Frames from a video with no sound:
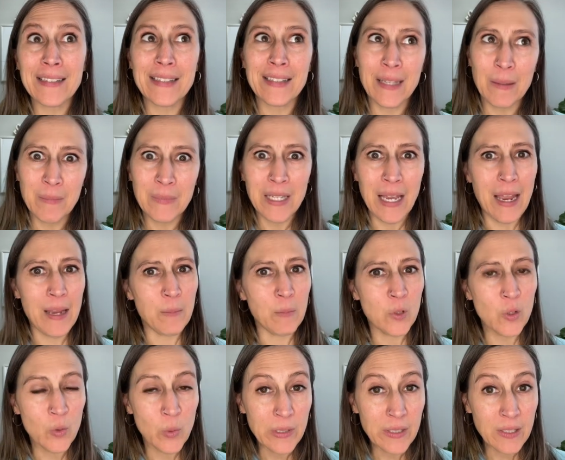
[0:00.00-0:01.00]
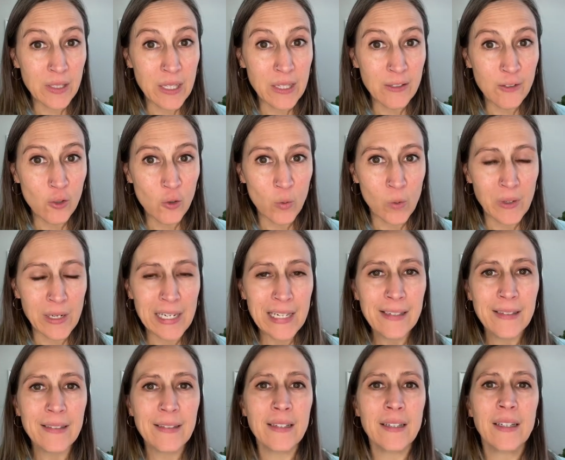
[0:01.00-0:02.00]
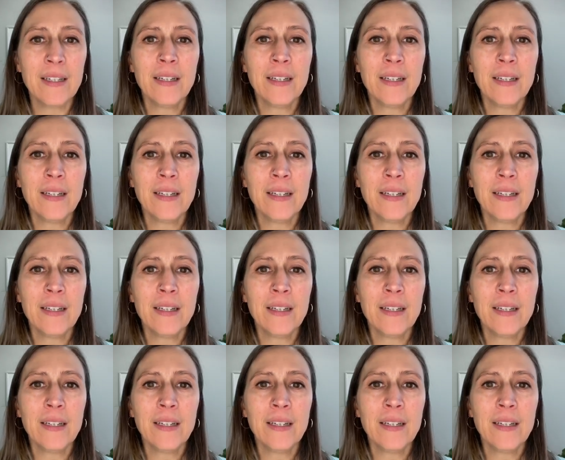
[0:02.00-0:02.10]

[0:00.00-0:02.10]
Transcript: sometimes twist these stories